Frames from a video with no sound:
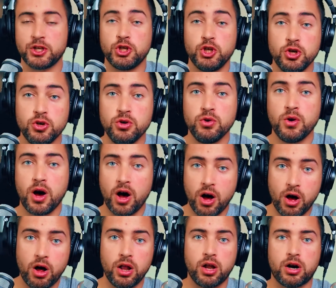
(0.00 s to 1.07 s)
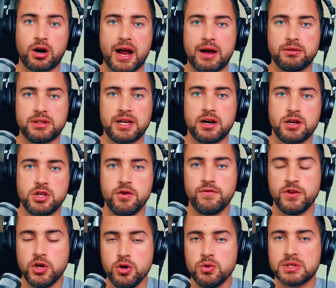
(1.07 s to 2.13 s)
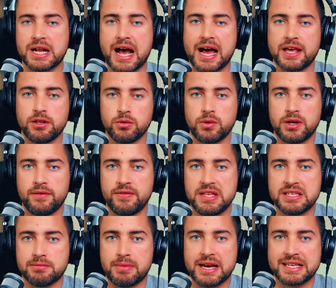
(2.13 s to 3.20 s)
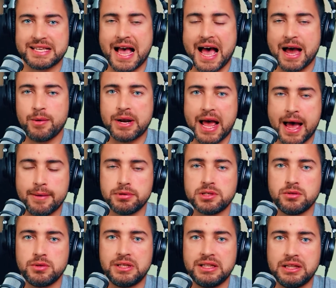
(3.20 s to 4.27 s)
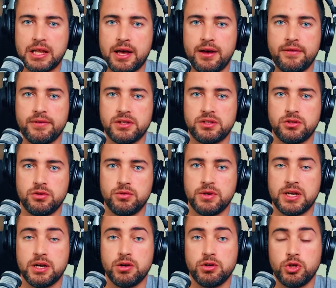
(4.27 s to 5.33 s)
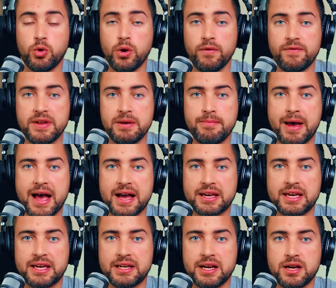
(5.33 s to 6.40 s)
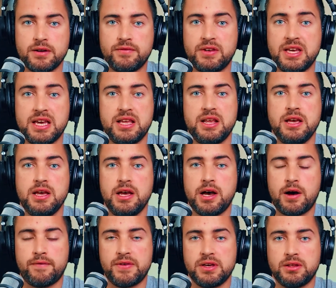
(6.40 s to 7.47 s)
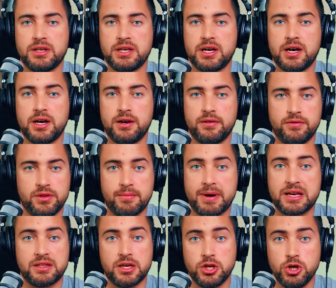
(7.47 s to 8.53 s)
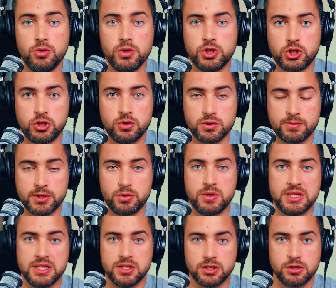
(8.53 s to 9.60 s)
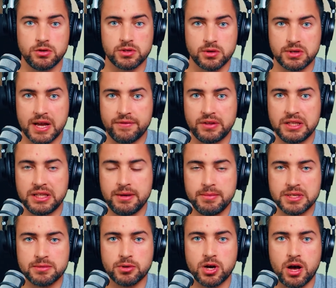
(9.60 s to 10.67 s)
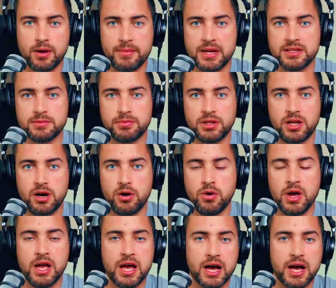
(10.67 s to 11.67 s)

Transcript: you all are out there and you've used either one of these mics, I would absolutely love to hear your feedback and kind of get a feeling of the mic that you would choose between these two. So definitely leave me some comments below,